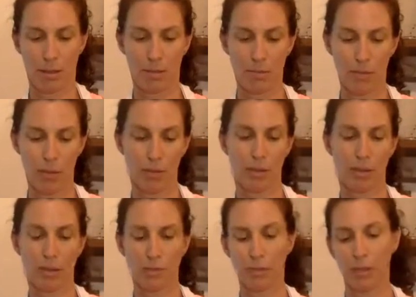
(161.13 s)
I'm doing
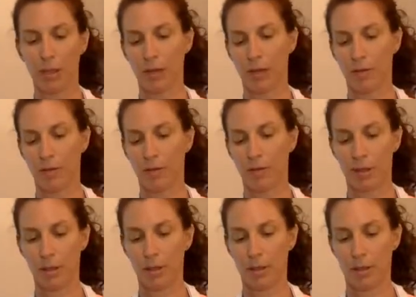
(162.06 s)
this pretty
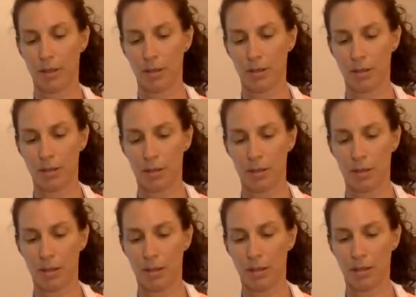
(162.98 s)
carefully just to
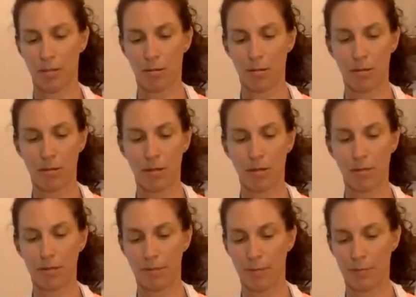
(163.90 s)
get it all off.
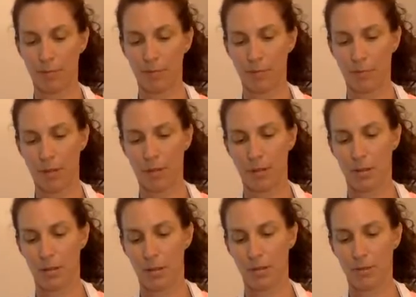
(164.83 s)

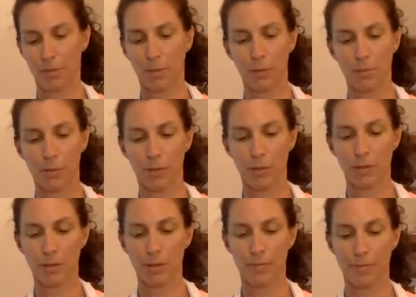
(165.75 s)
And one more
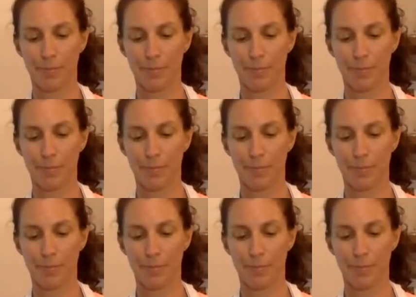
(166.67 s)
strip.